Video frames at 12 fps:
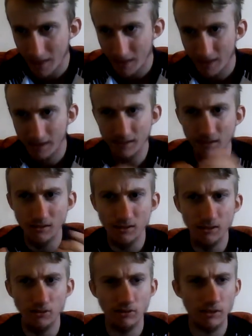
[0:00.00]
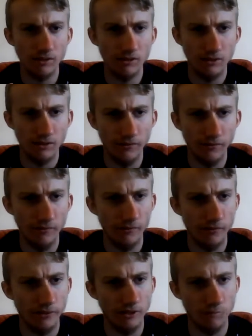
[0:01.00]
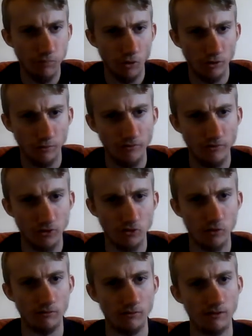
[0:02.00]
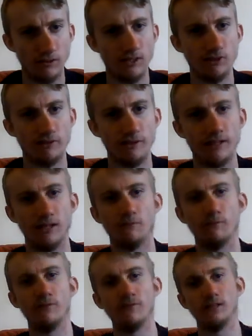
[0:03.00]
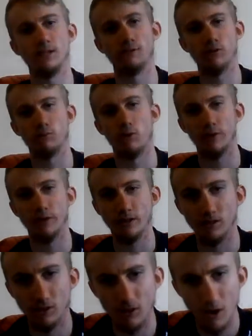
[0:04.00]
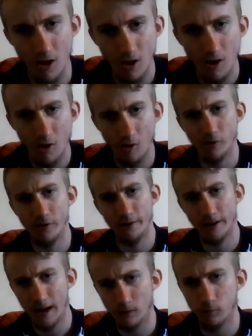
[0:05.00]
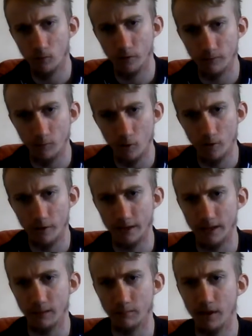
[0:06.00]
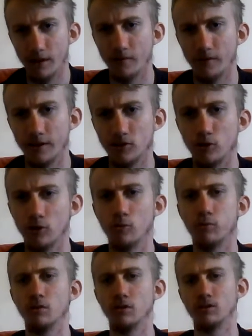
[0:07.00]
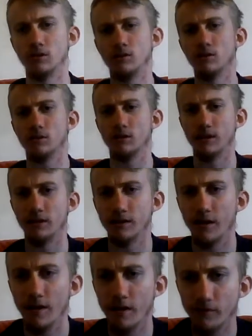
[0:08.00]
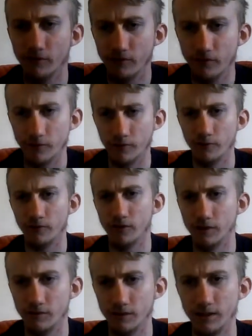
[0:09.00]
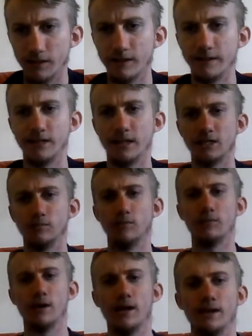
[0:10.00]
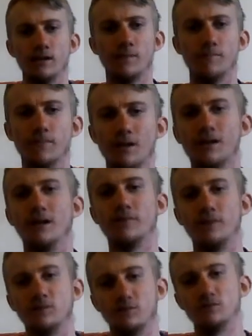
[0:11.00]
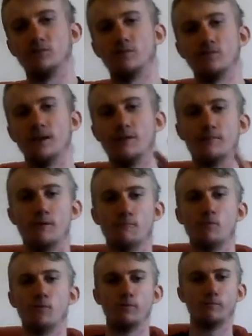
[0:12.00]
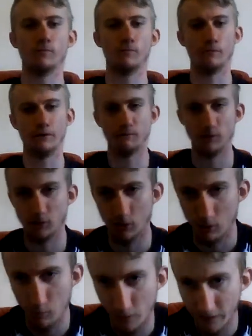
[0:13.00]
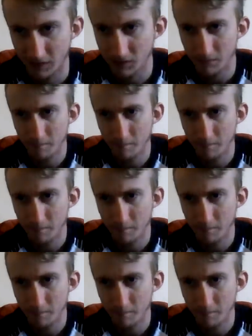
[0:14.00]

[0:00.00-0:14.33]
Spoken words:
In 1906-07 they finished bottom of the Stroud and District League with 0 points. Although they had won one game, they had 2 points deducted for fielding an ineligible player, and this was also the game where one win was 2 points.